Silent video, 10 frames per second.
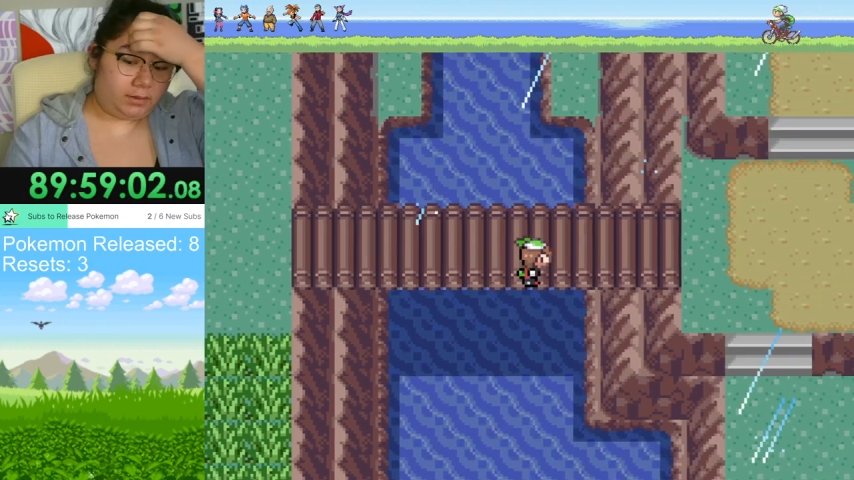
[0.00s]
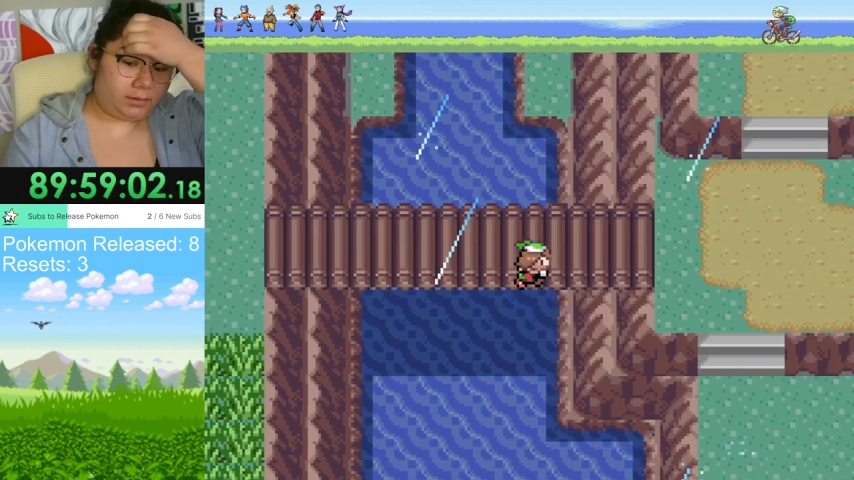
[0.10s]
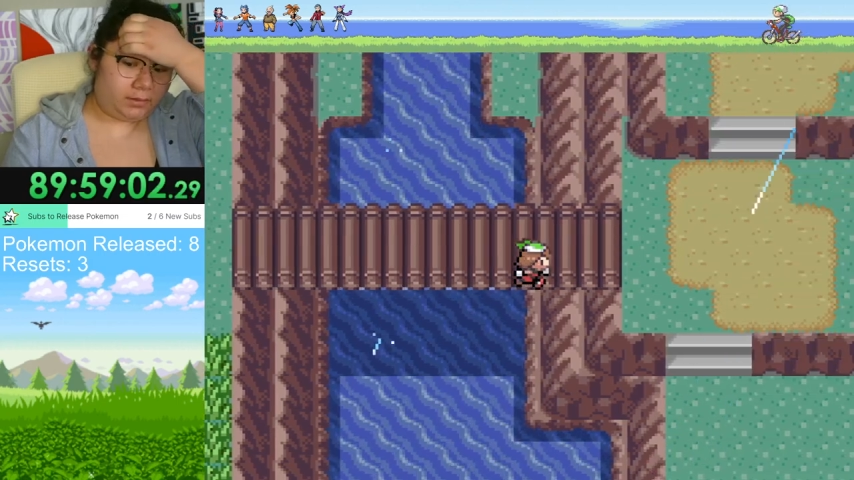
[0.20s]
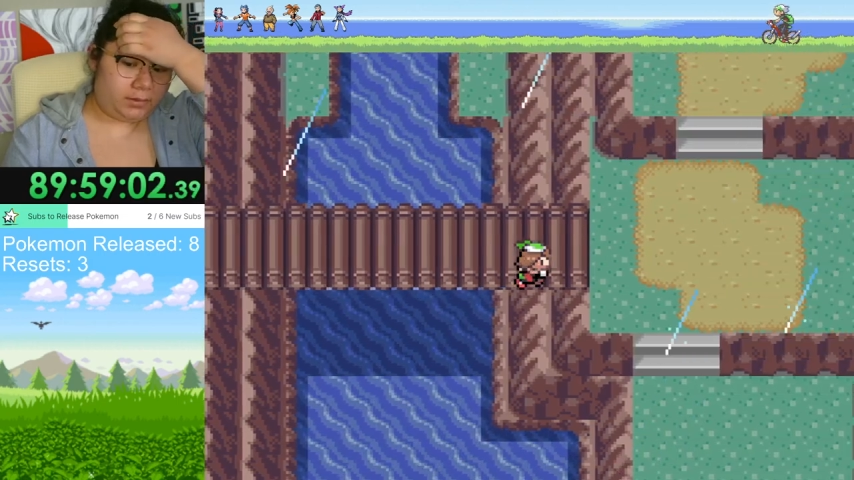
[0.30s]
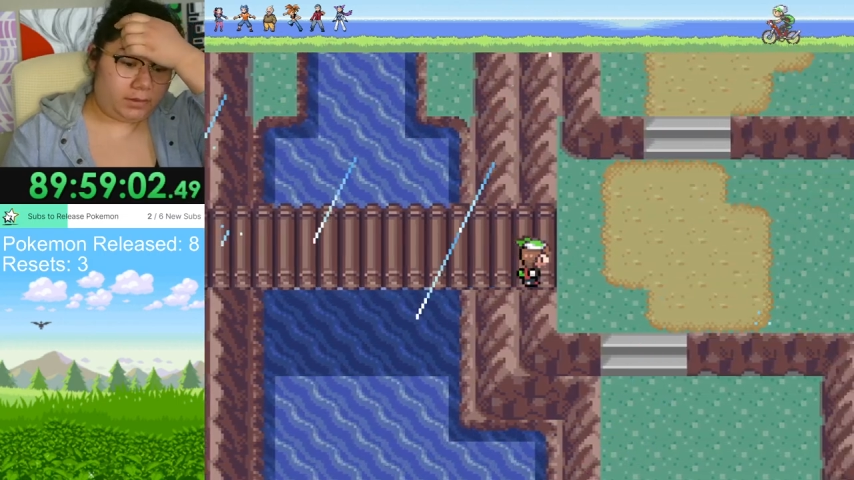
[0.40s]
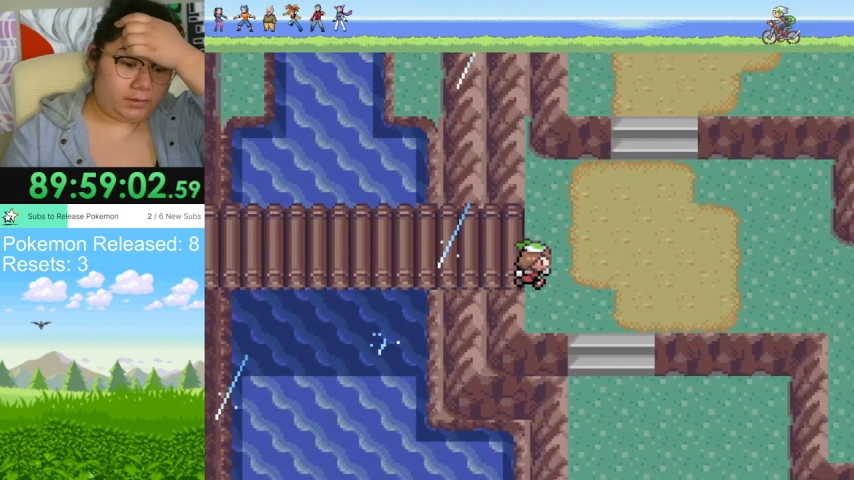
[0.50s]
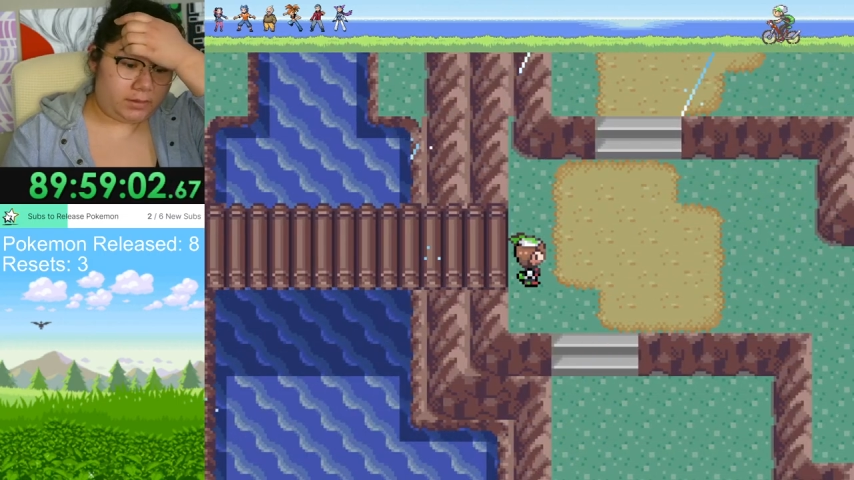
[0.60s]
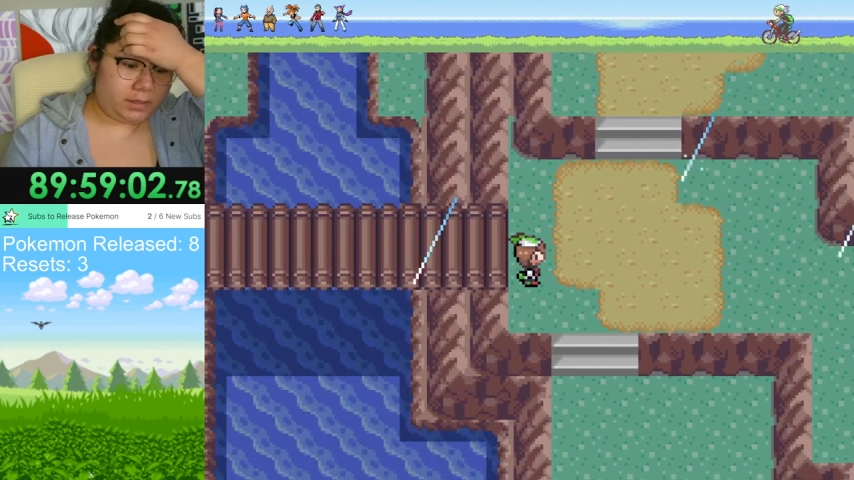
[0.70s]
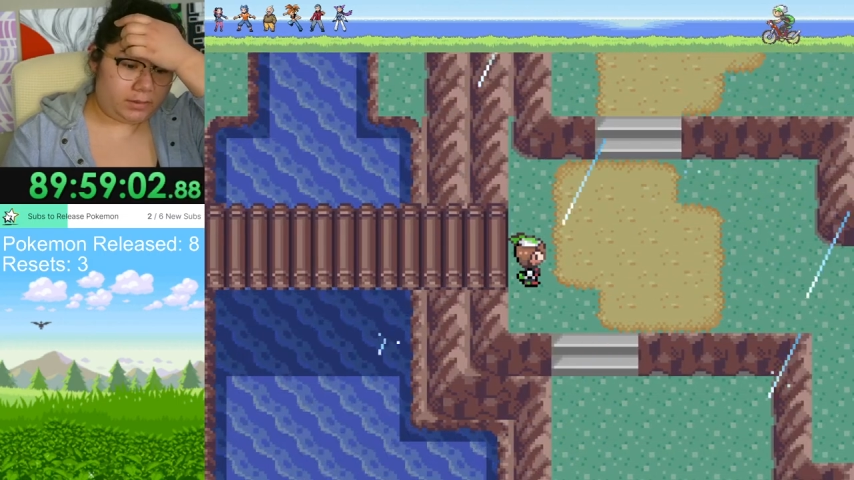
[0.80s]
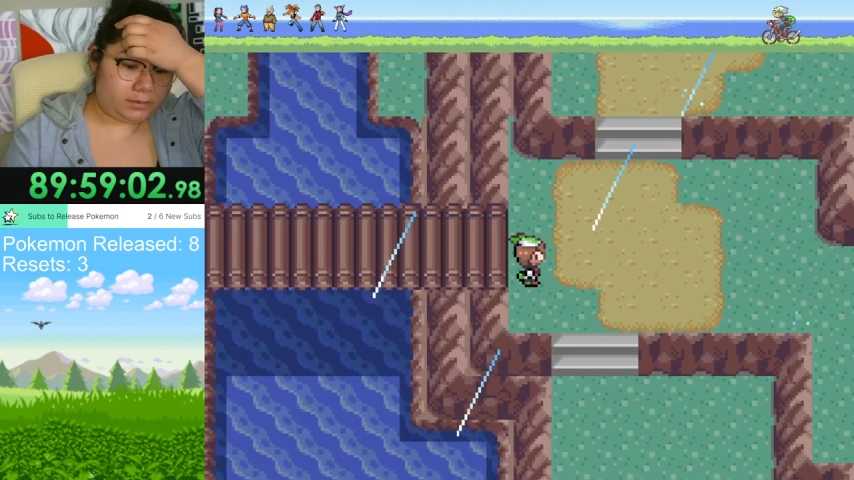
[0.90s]
or the other
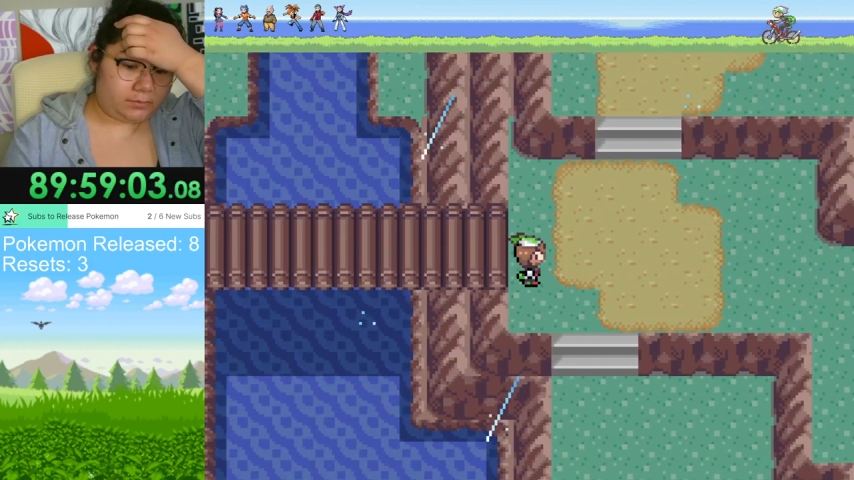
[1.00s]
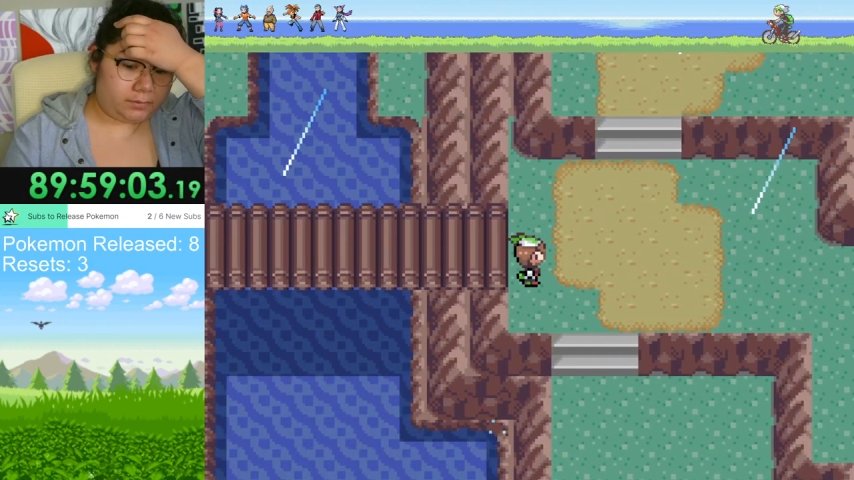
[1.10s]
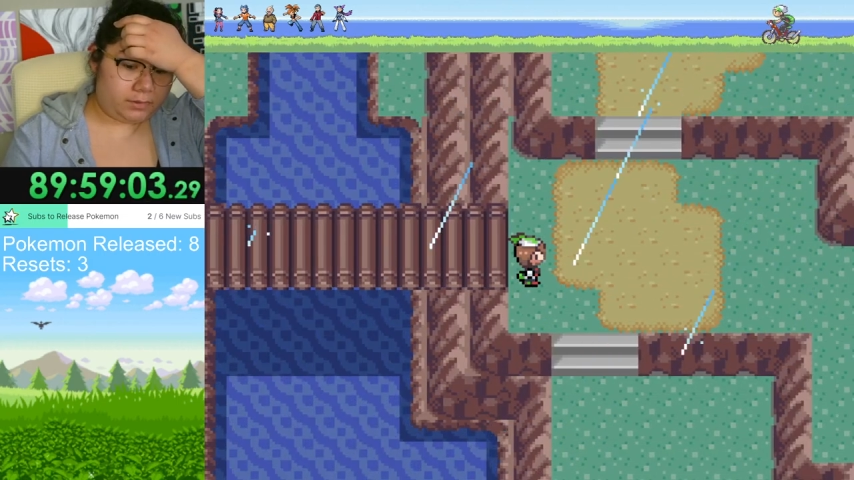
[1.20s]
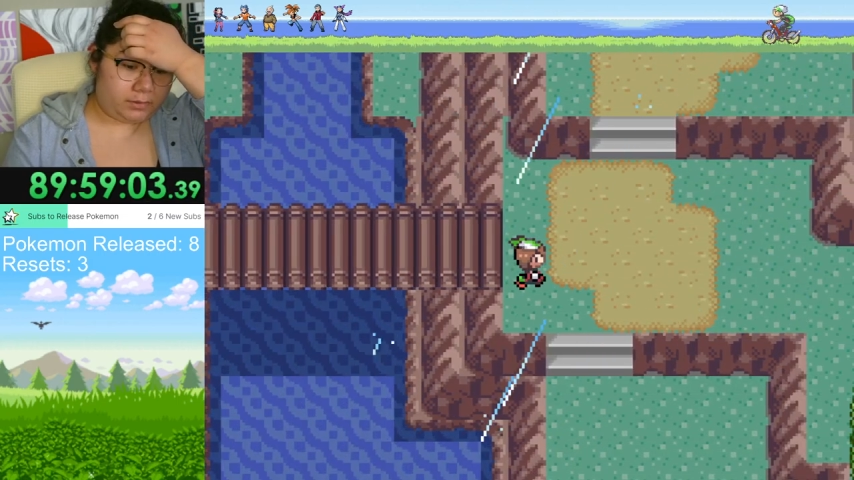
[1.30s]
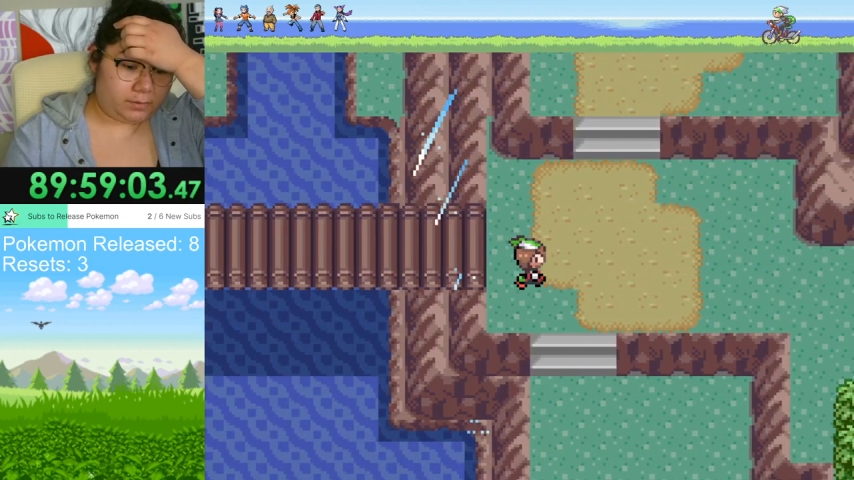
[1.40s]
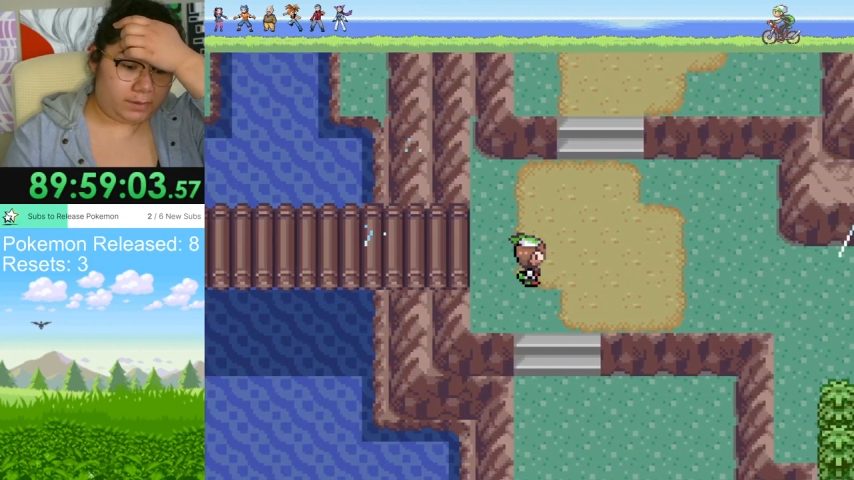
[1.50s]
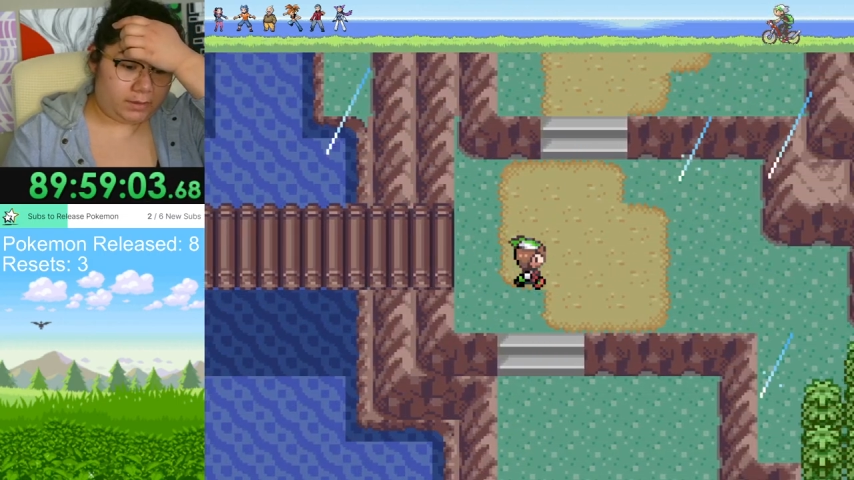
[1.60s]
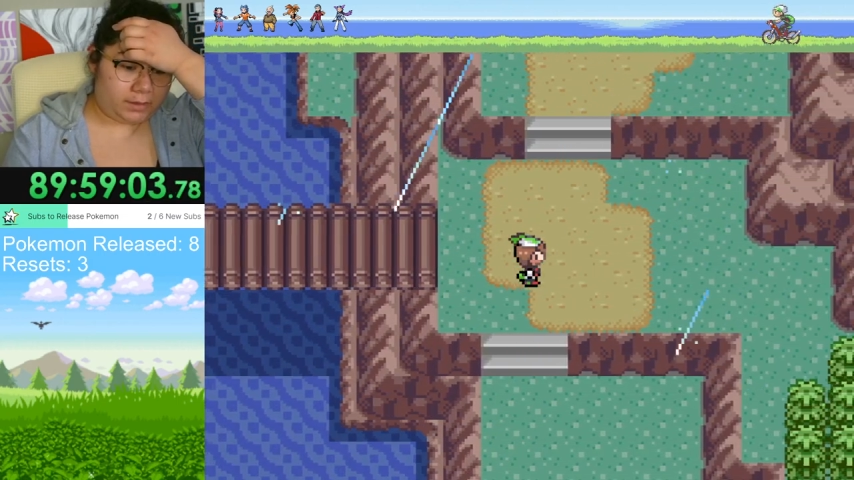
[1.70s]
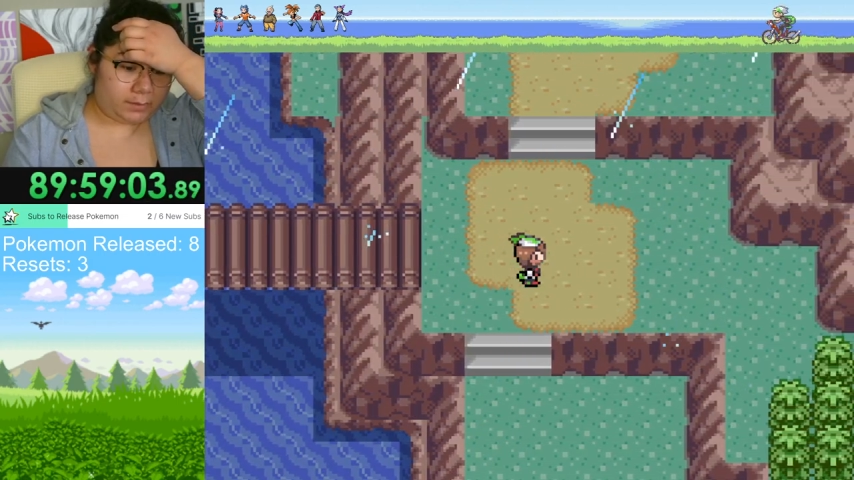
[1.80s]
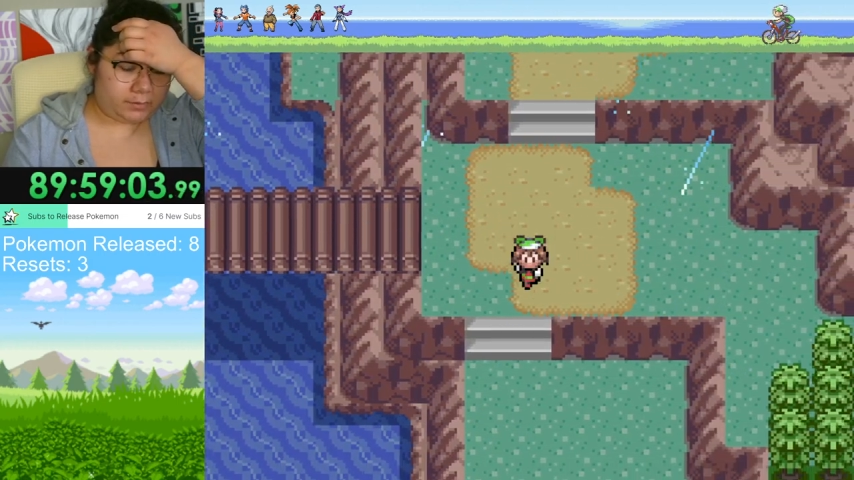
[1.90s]
day, I returned my
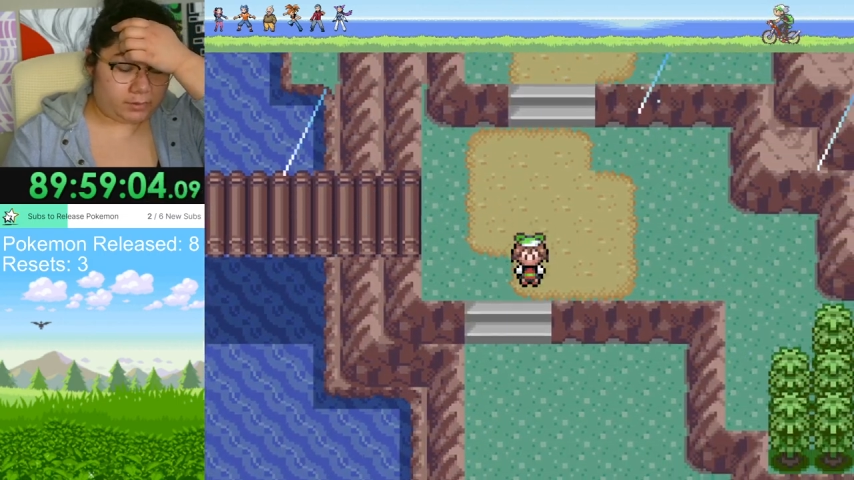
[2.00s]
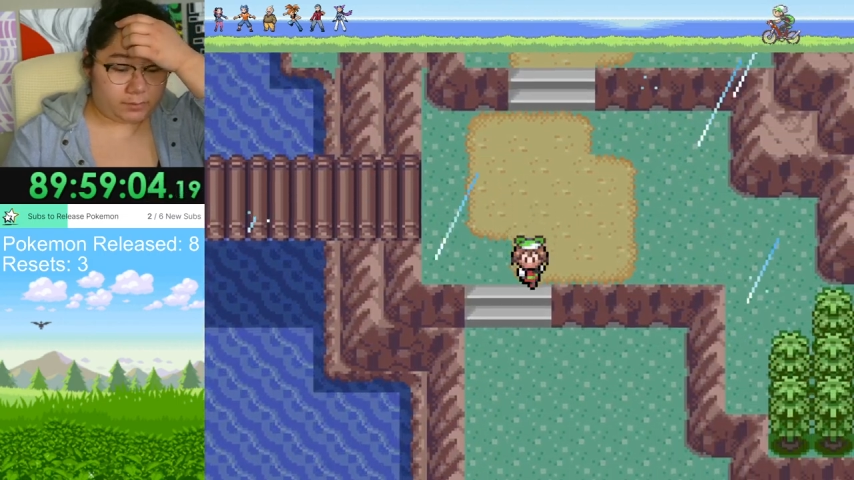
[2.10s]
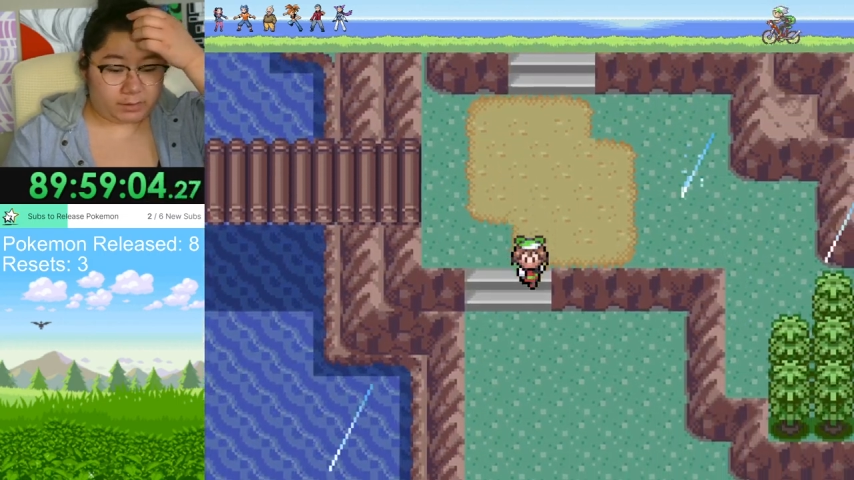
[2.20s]
laptop,